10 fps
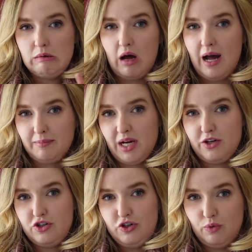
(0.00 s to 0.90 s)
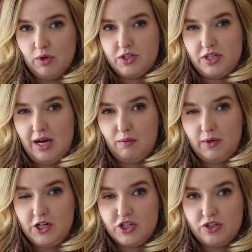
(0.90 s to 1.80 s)
I'm kind of newer to that
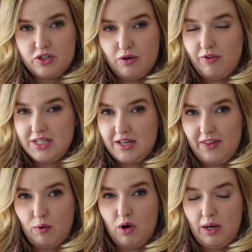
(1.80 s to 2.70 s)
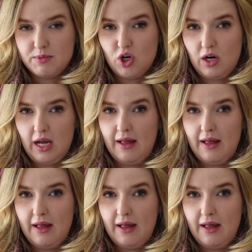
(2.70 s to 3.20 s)
region, so if I said that wrong, I'm sorry.